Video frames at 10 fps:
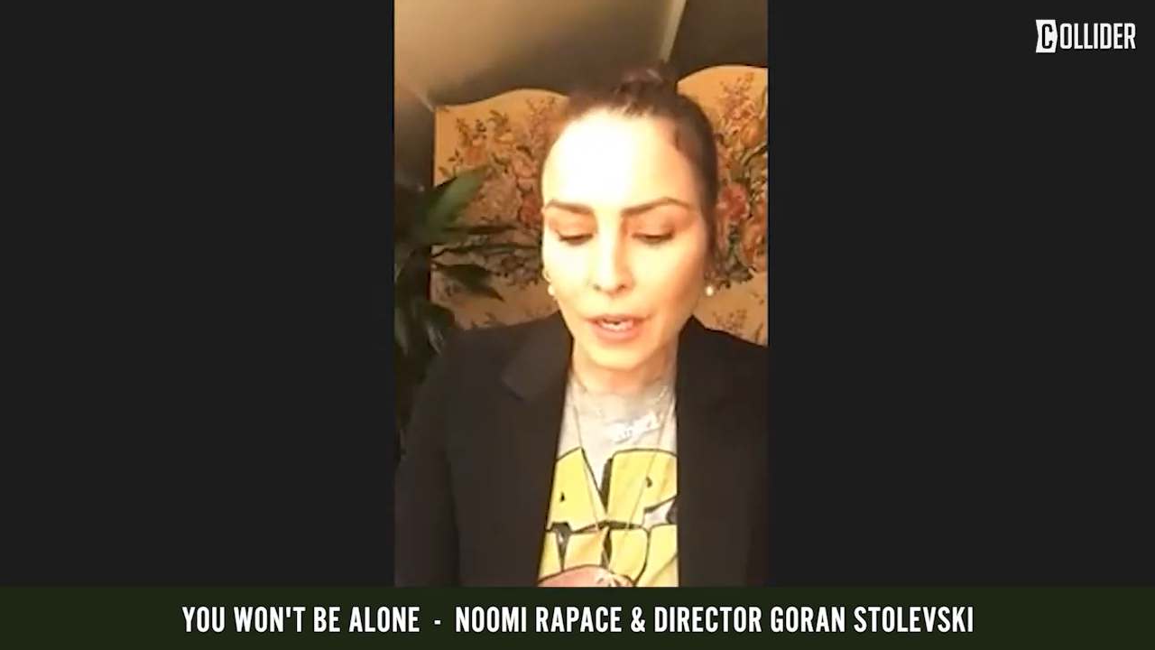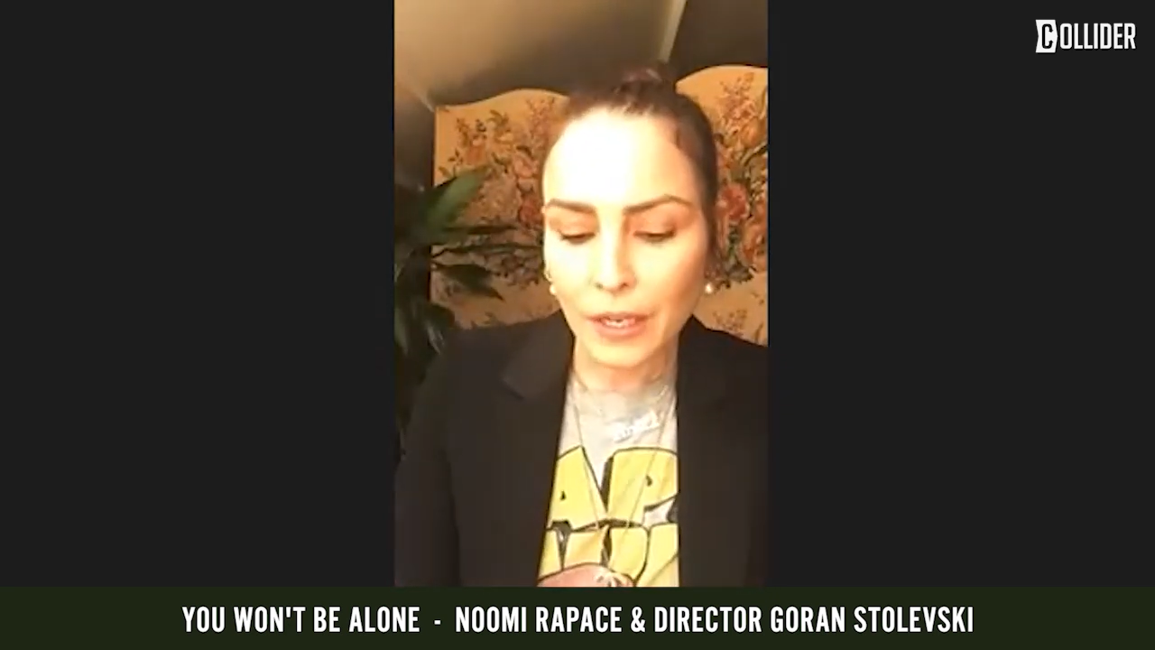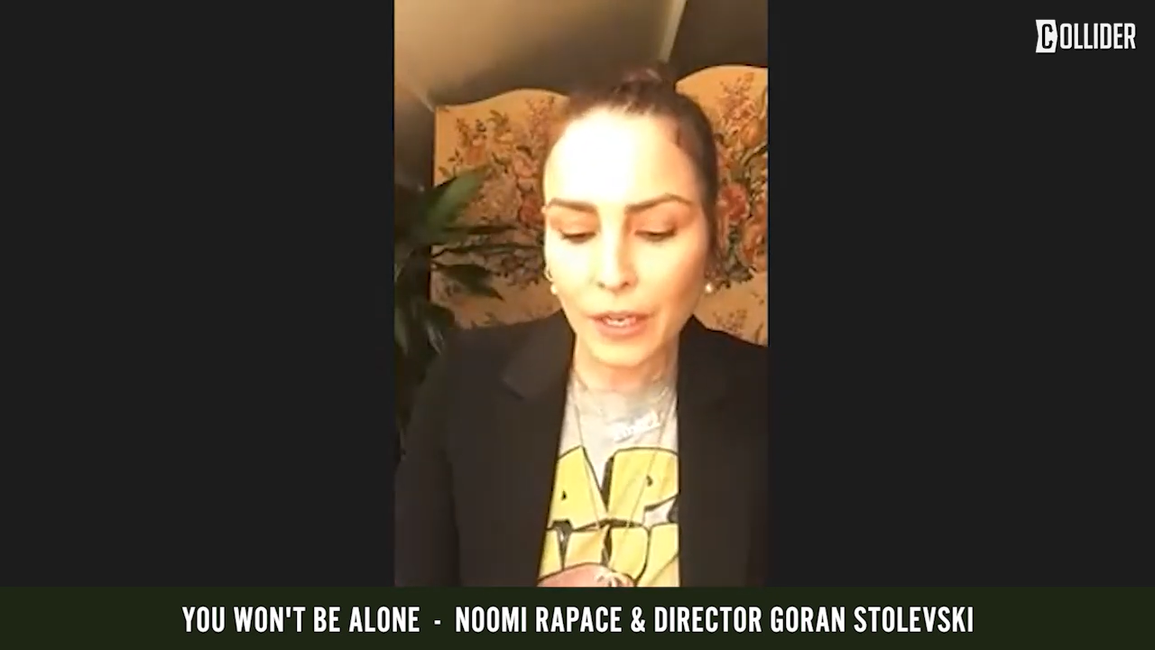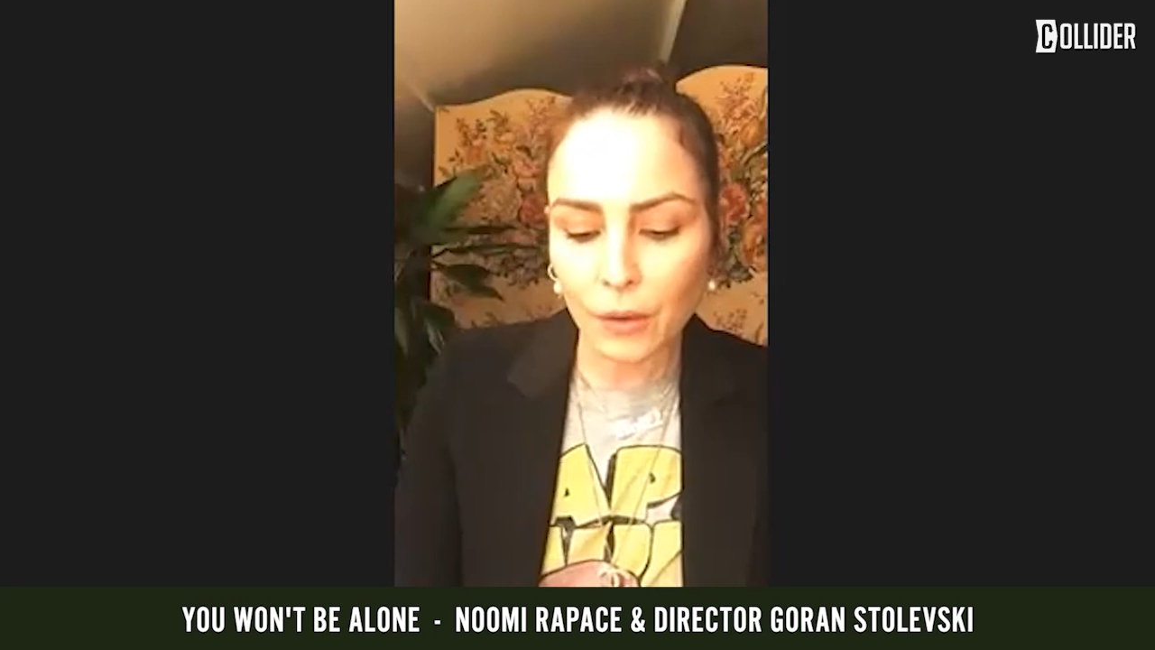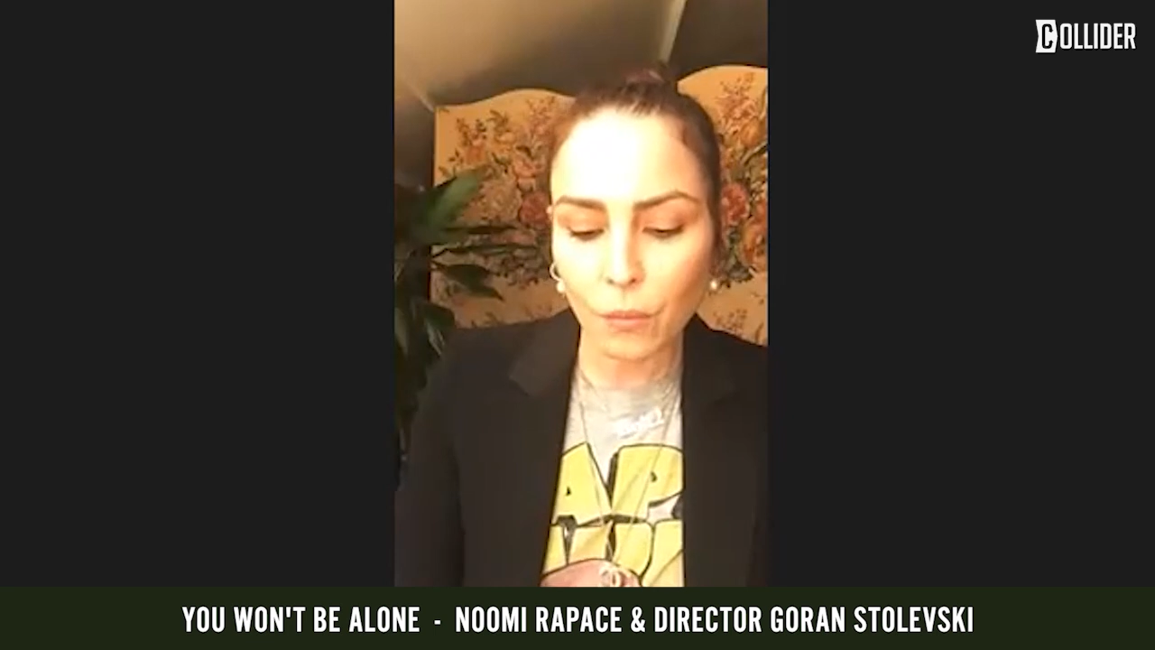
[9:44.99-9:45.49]

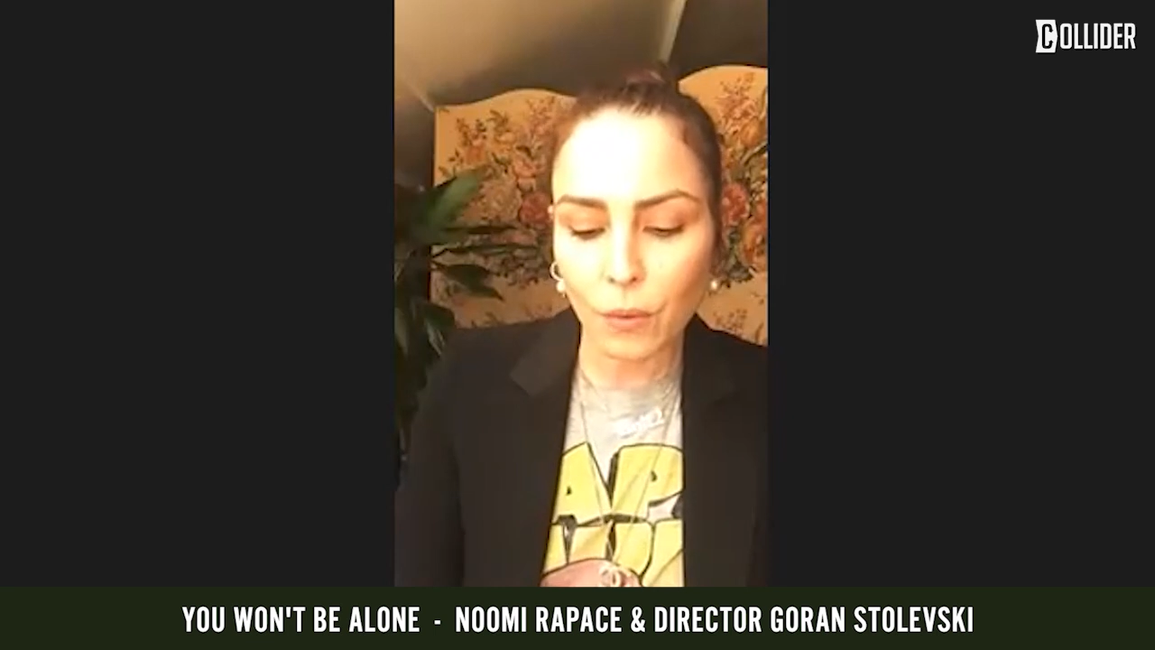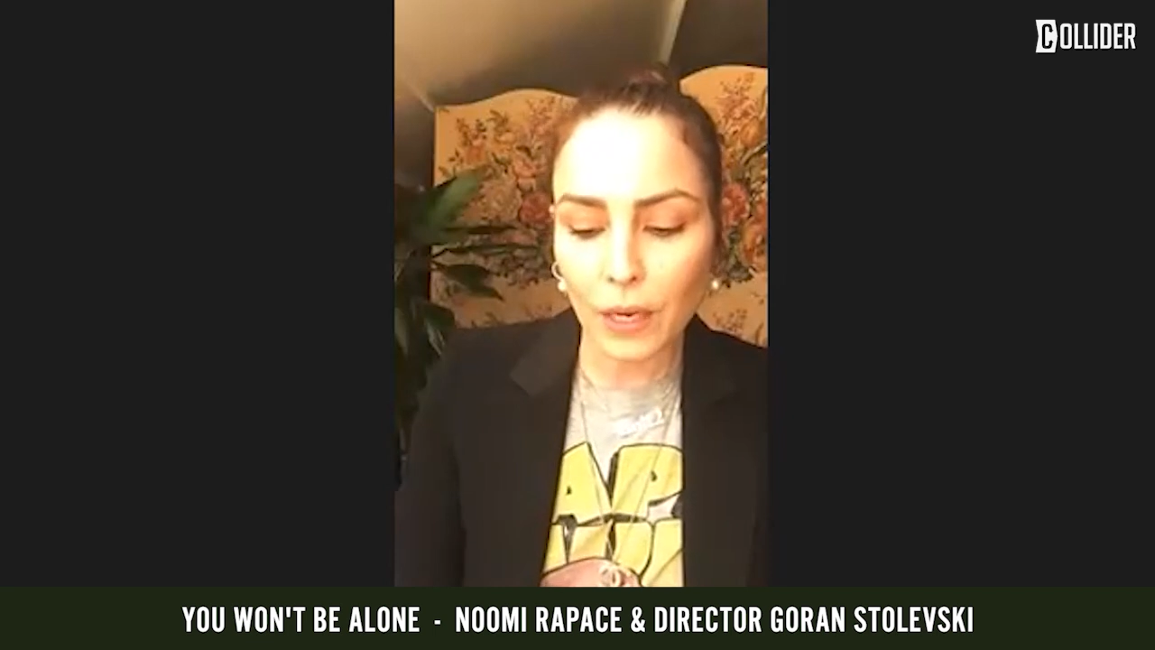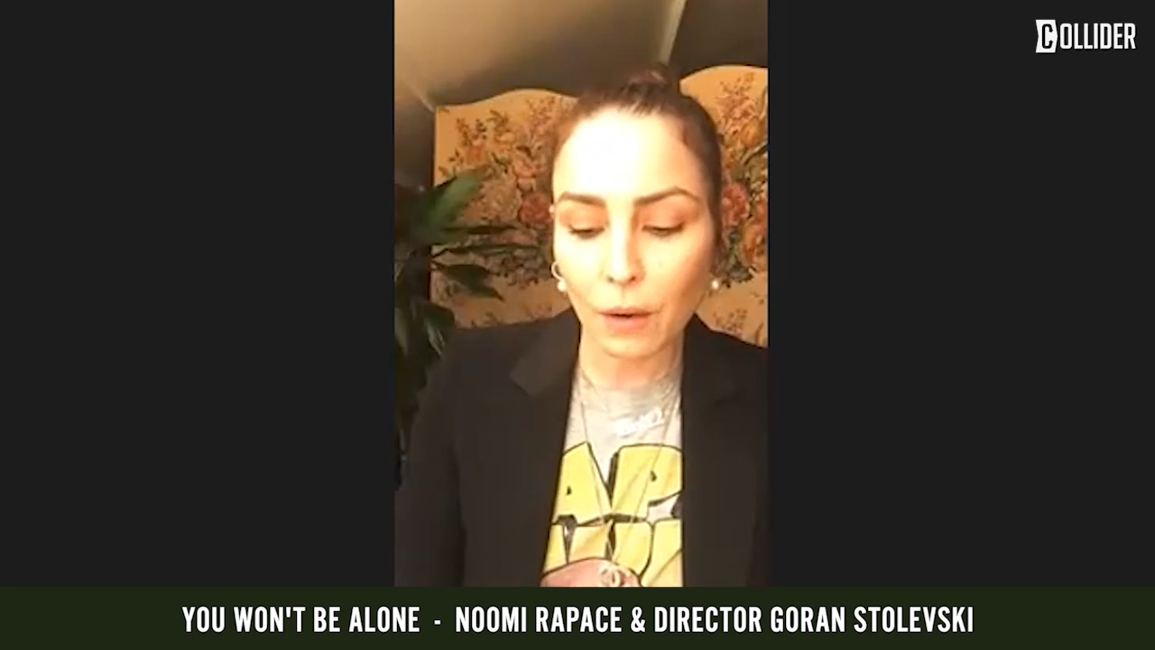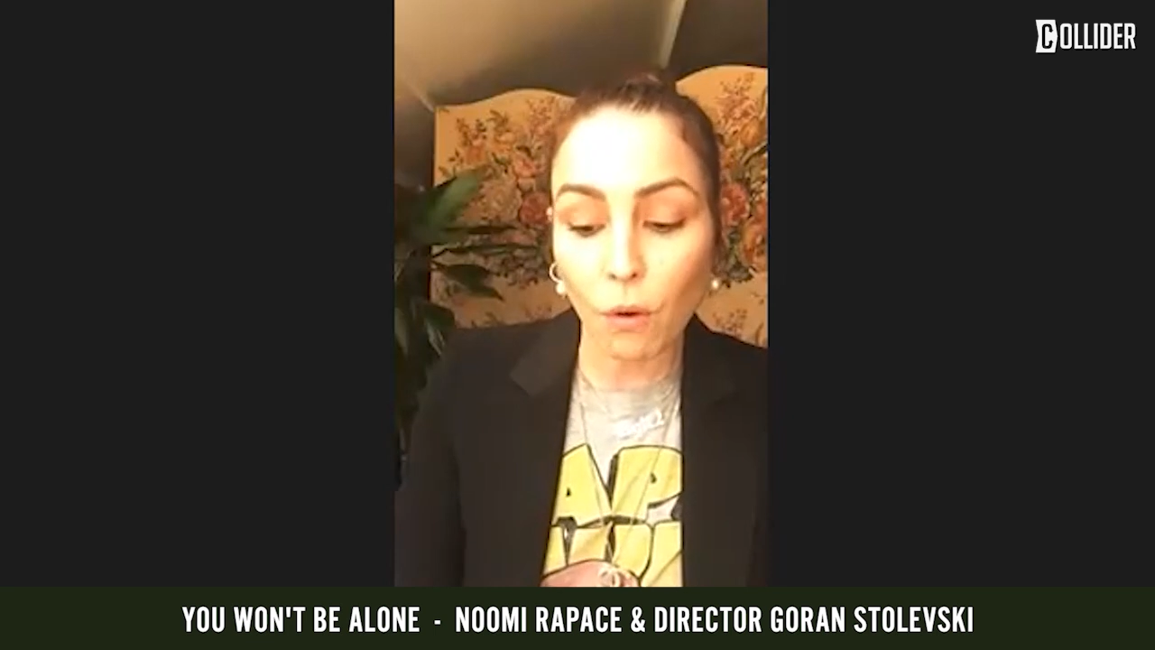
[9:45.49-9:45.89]
you know, when I